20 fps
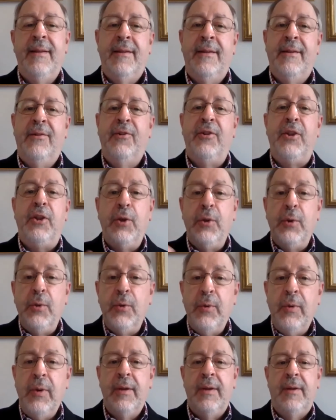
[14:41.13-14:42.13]
to
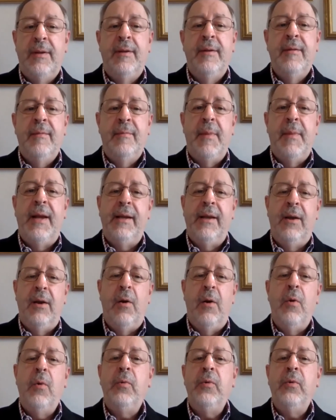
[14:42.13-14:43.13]
you, my
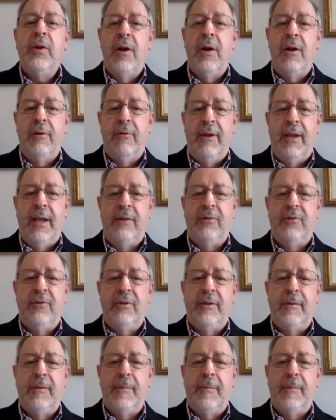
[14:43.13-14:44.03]
own congregation.